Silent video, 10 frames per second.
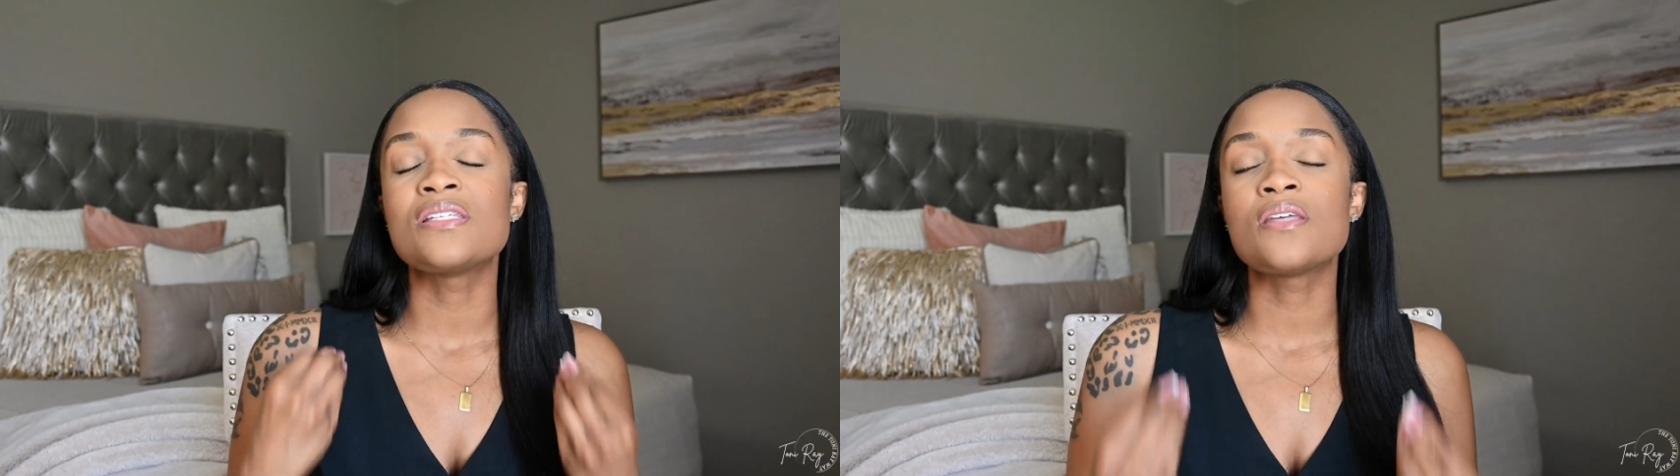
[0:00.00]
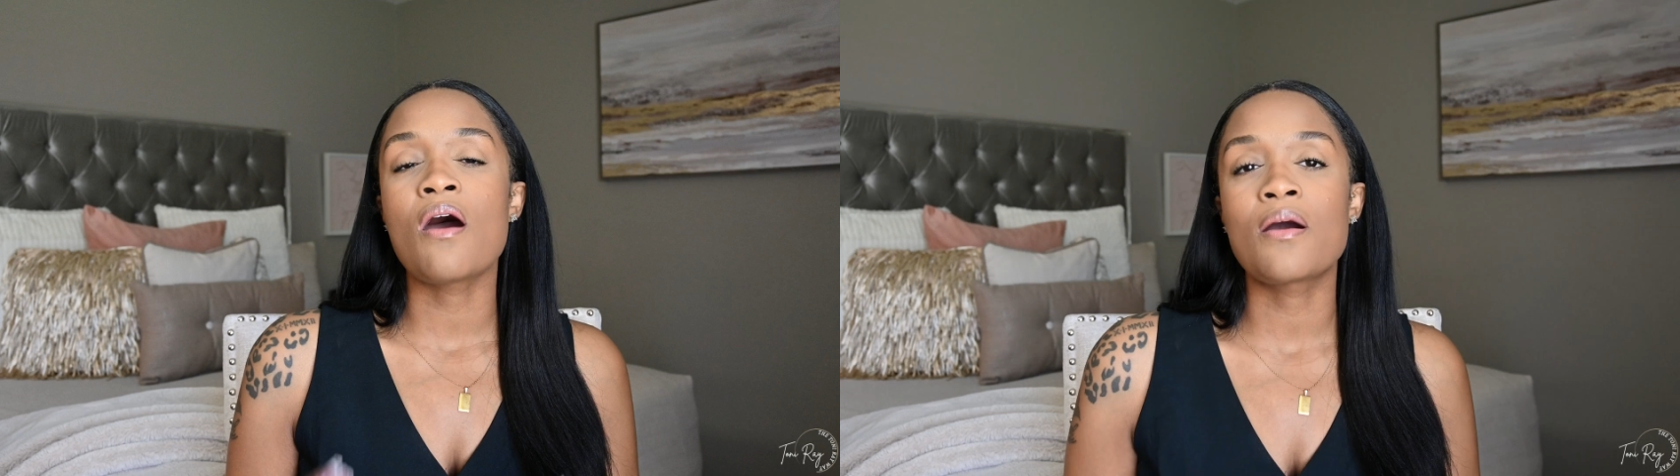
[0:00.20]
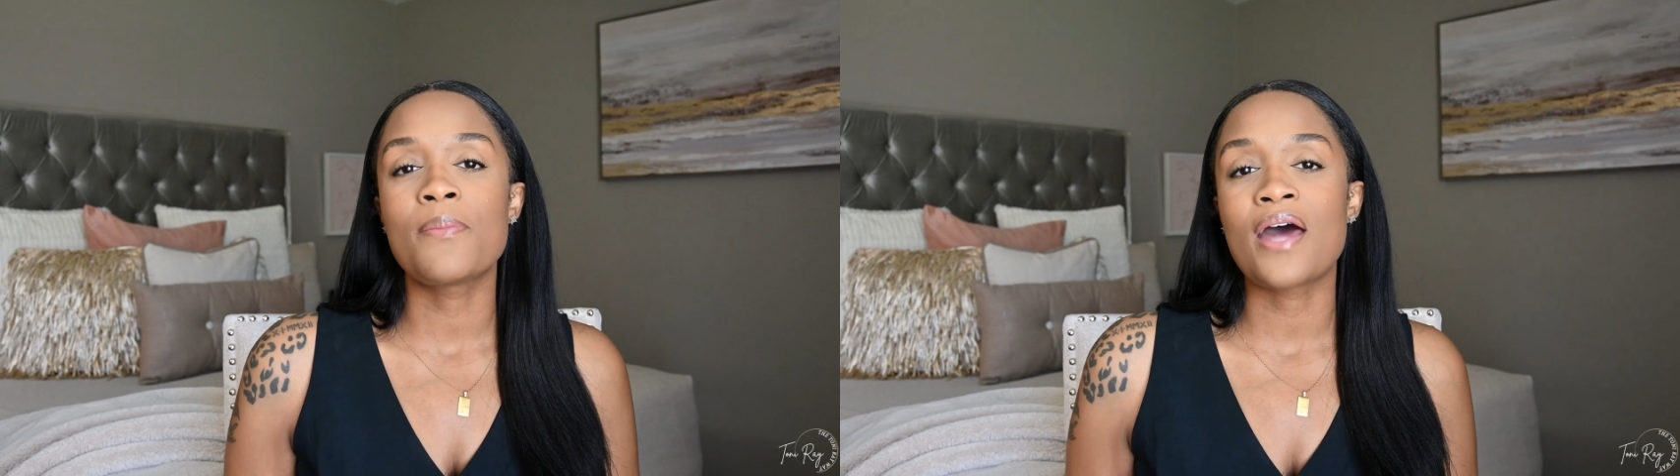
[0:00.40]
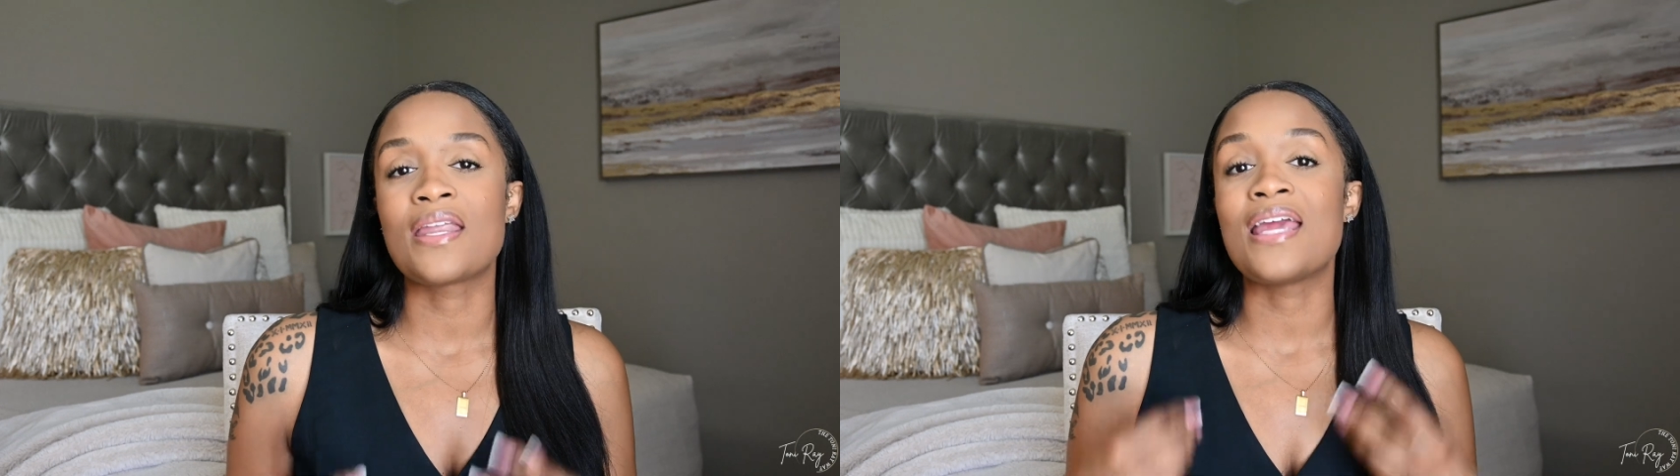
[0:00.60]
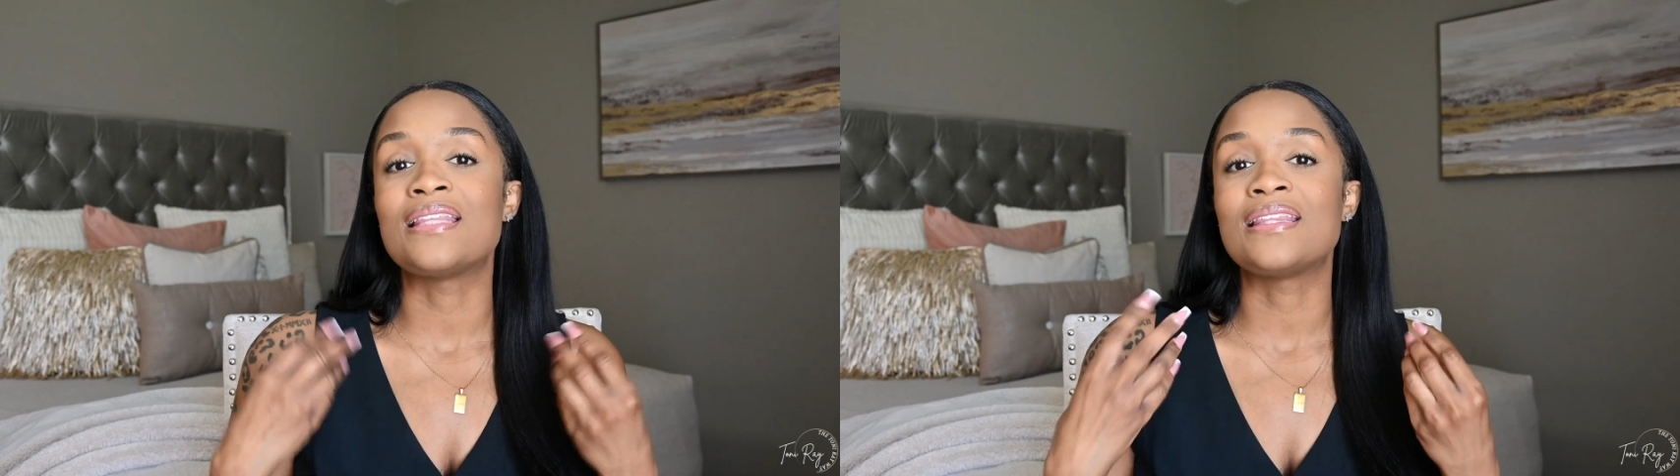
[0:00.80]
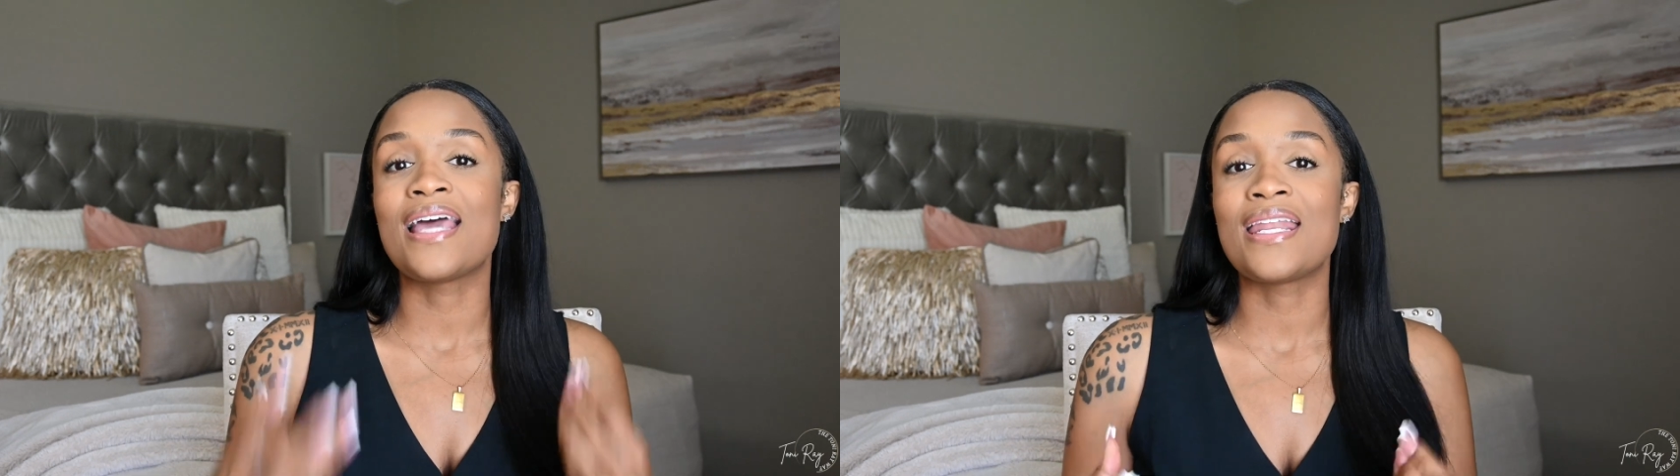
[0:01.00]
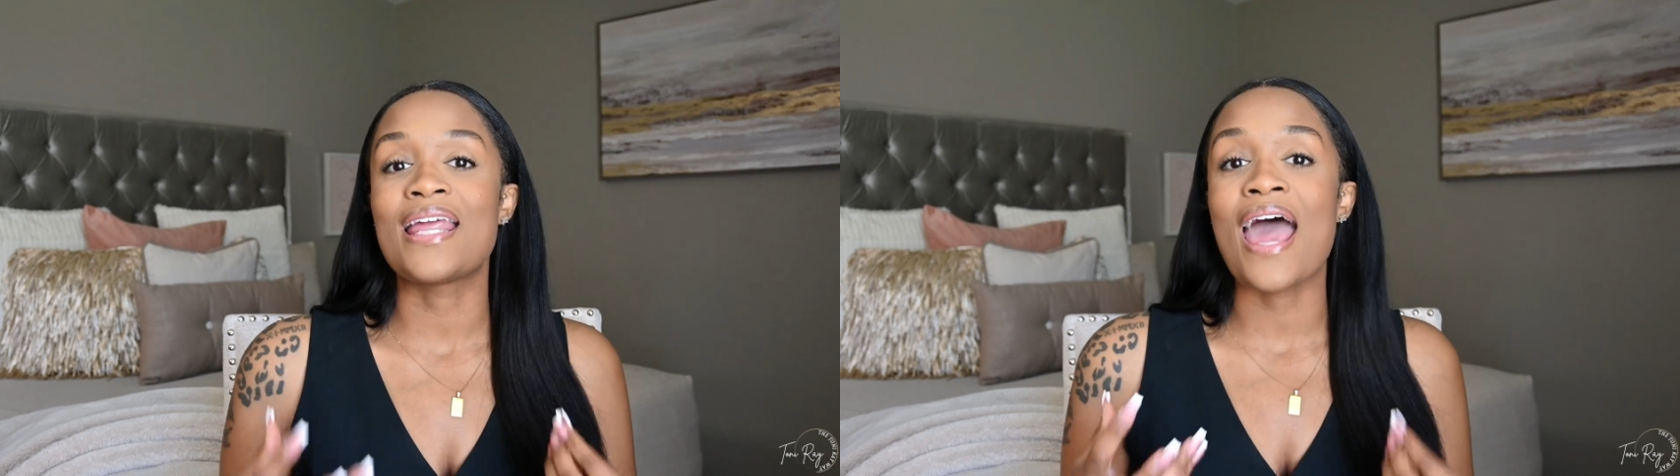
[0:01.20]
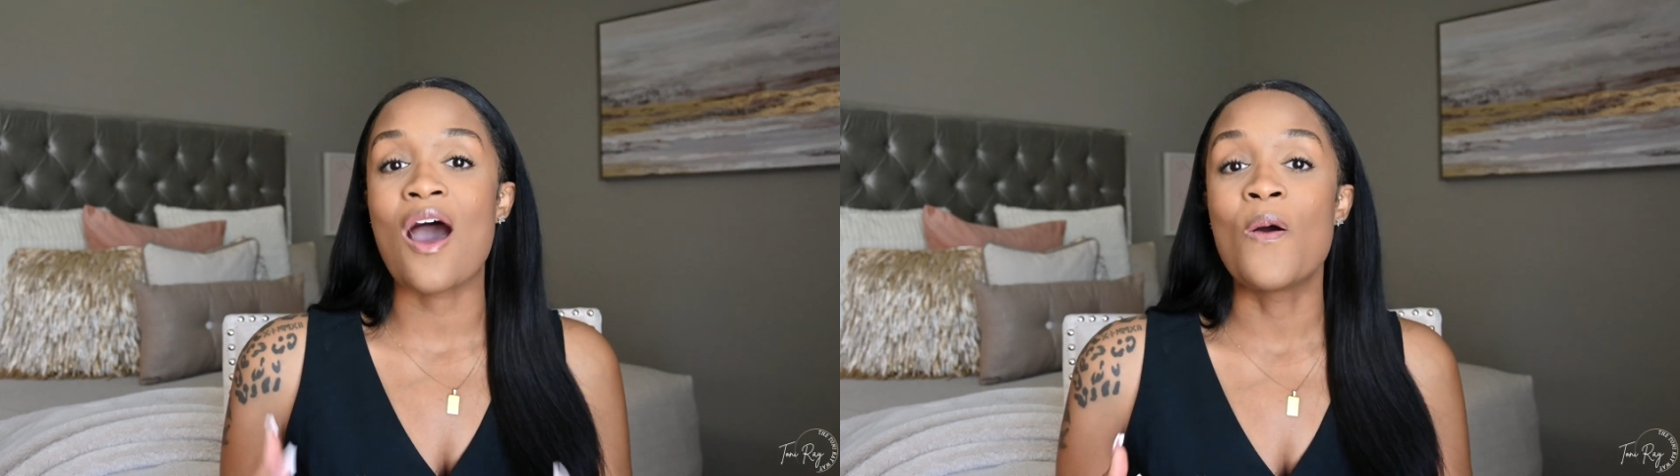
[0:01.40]
talk about it and let
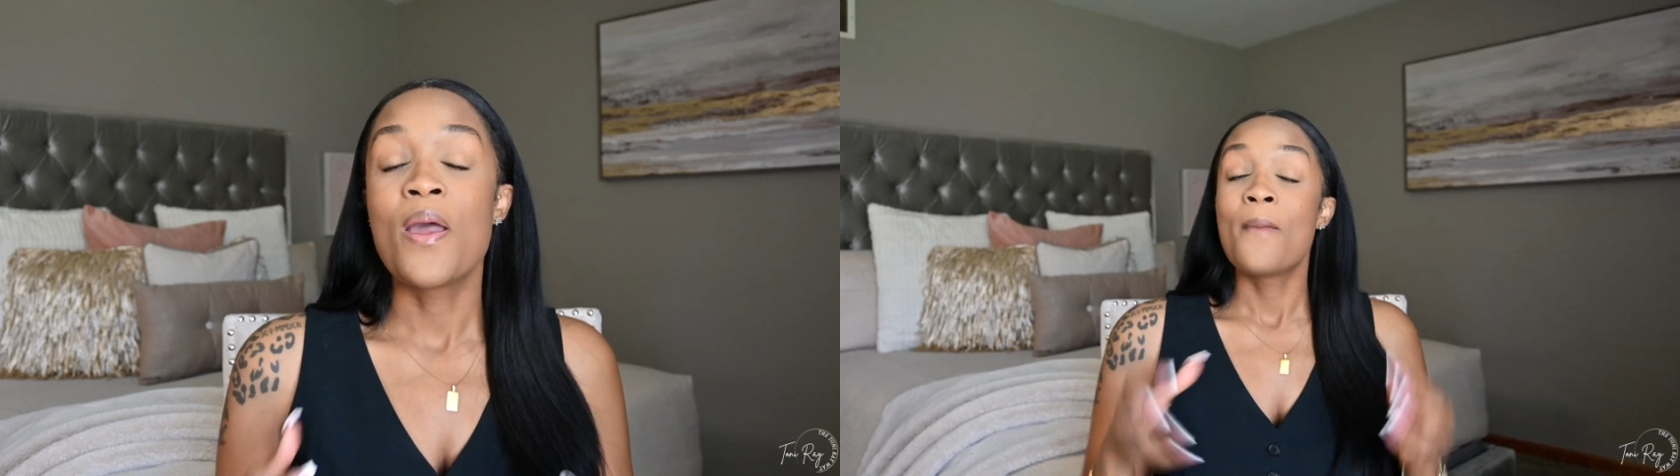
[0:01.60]
it out.